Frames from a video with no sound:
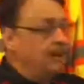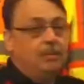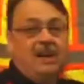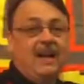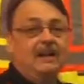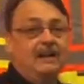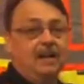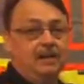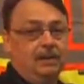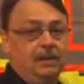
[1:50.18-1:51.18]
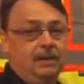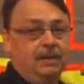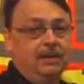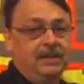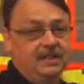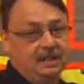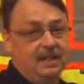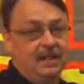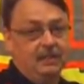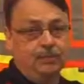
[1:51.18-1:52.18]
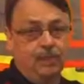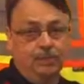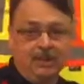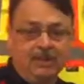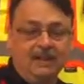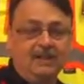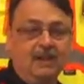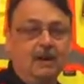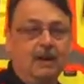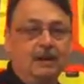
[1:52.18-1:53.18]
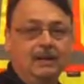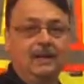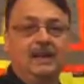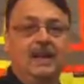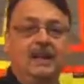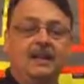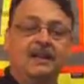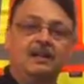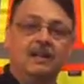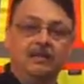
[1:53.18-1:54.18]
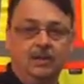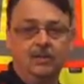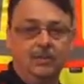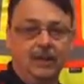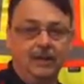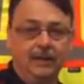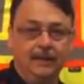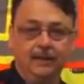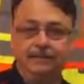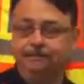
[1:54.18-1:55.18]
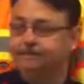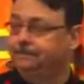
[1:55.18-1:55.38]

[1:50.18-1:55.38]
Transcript: A black nylon shirt is a class 1, much like the cotton, because it can't get the level of brightness.